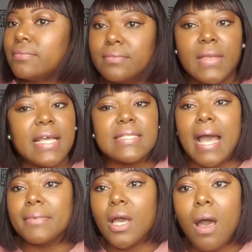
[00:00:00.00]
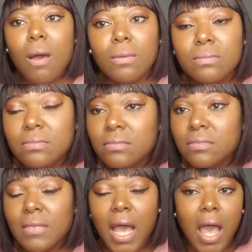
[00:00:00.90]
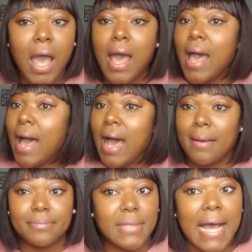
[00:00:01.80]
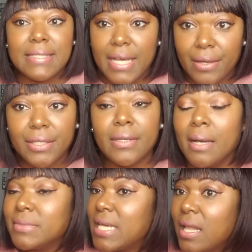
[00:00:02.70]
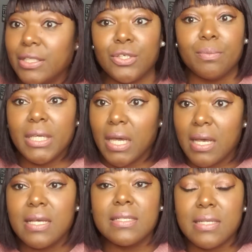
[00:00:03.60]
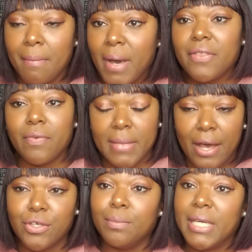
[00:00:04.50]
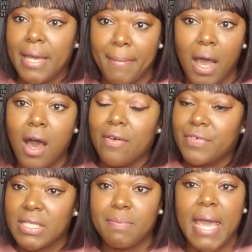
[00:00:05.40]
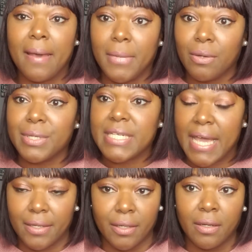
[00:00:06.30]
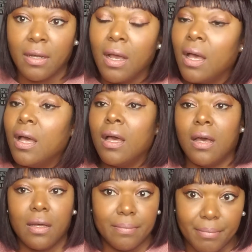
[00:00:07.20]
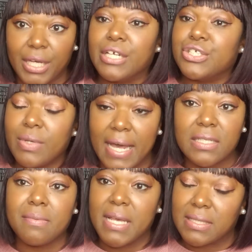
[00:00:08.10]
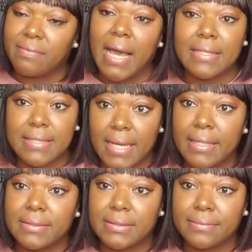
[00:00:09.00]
It's time to go. I'm telling you, because a month from now, you'll be in my office paying me a retainer because you got a domestic violence case.